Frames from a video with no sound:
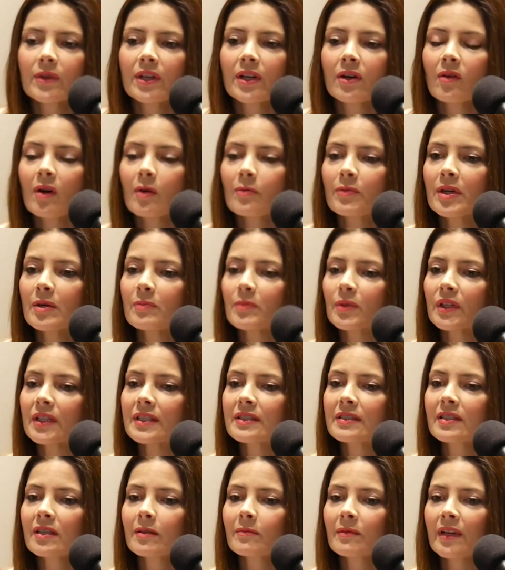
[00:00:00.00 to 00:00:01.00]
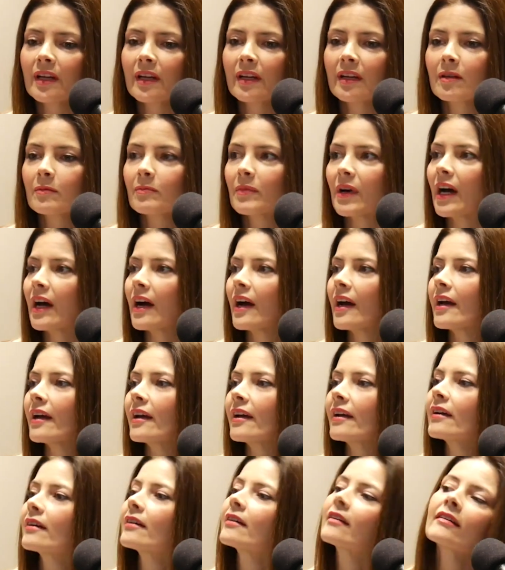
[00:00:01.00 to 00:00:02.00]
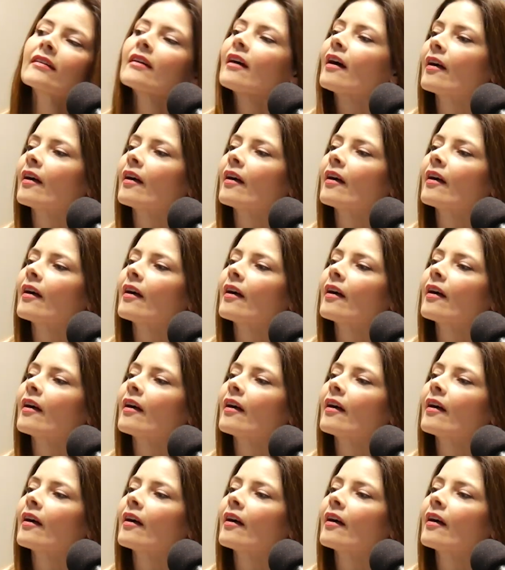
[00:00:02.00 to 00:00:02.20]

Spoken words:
We don't want people intimidated by